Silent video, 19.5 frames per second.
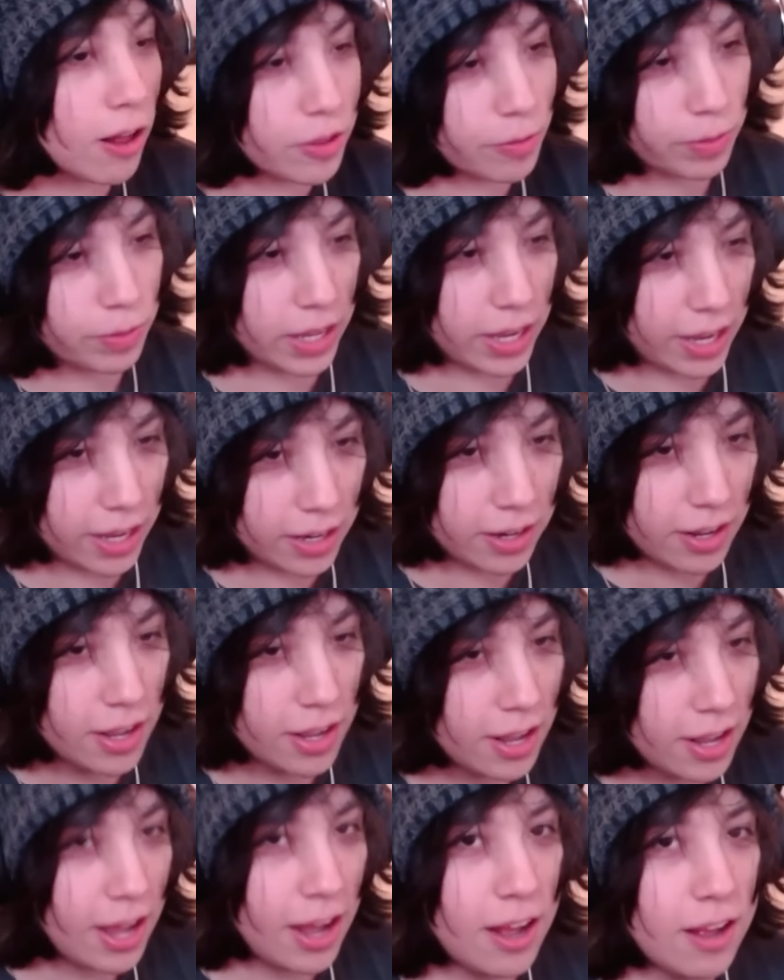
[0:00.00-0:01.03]
on the plane.
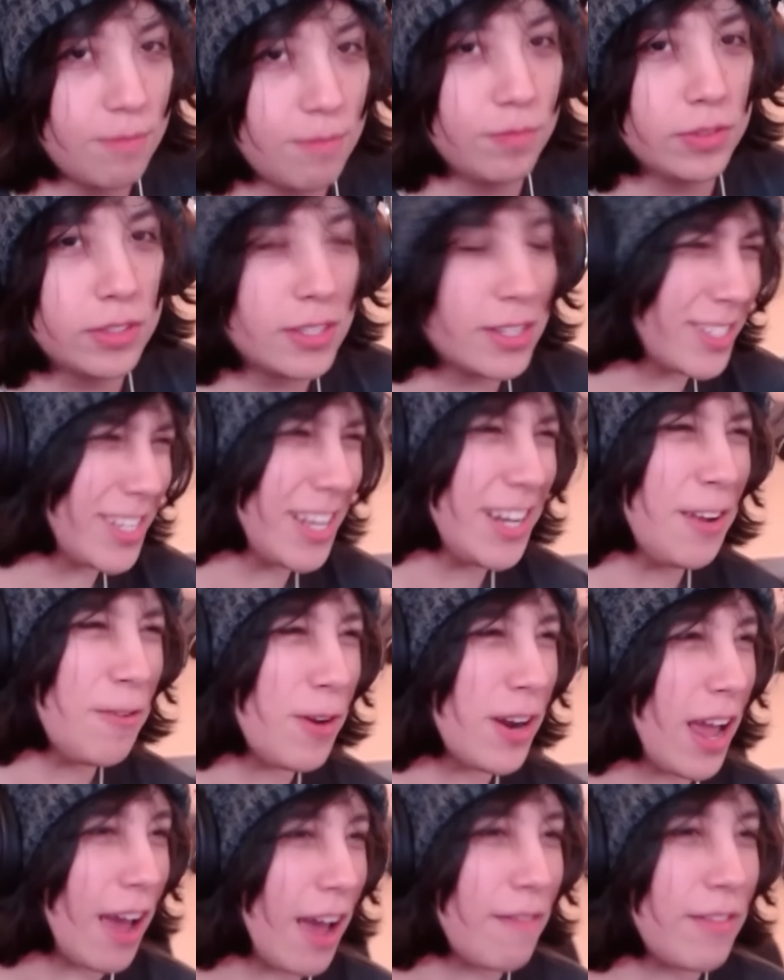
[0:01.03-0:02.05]
Um, does
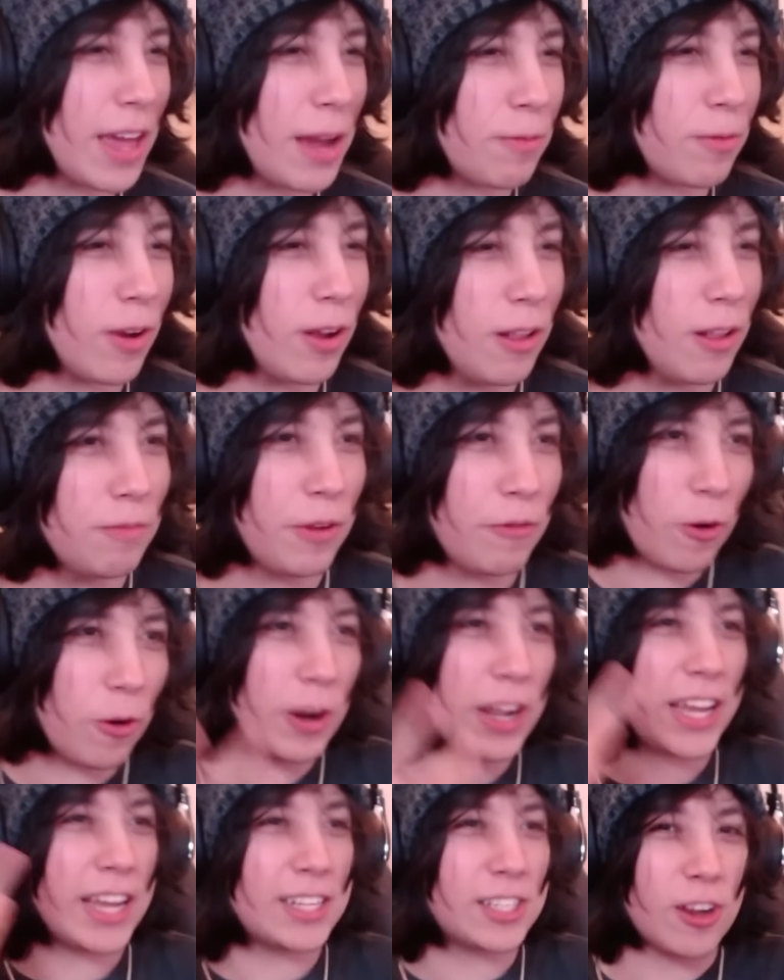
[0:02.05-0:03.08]
anyone have that problem? Before
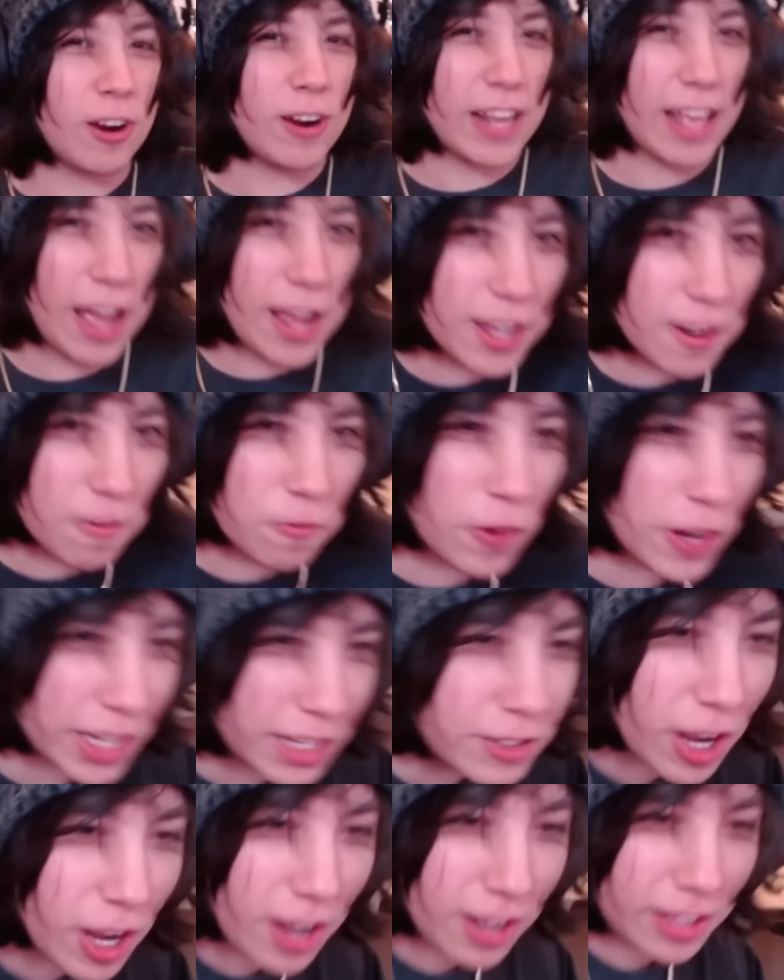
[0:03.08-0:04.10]
we get started, I'm gonna
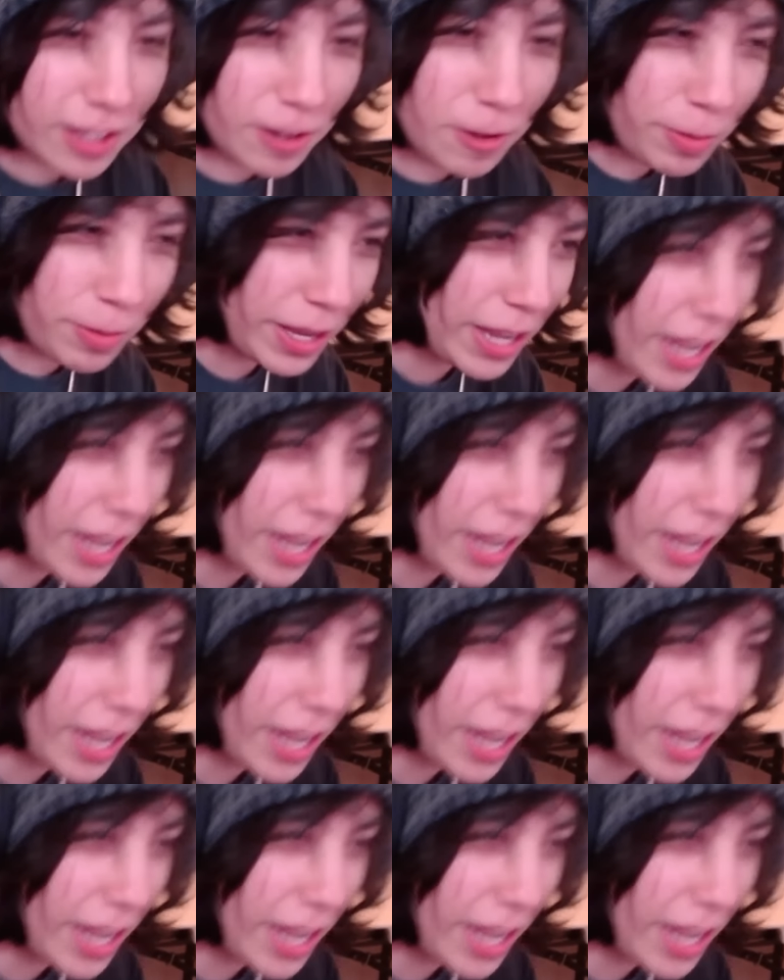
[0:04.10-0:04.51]
fucking talk a little